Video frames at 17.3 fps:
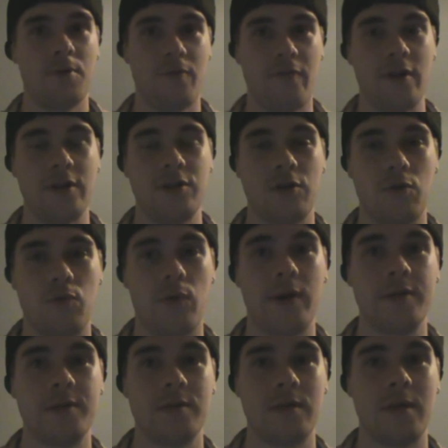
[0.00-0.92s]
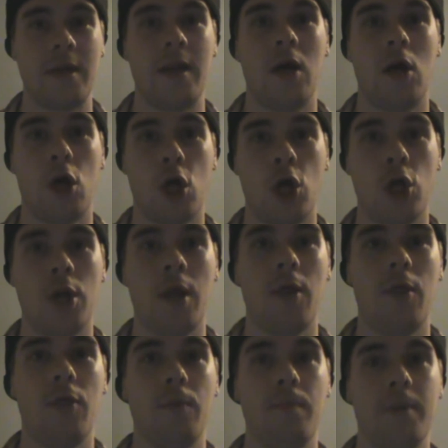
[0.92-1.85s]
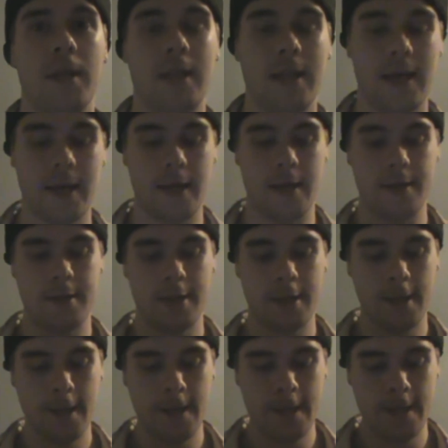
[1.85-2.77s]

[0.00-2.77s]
professional wrestling on the planet.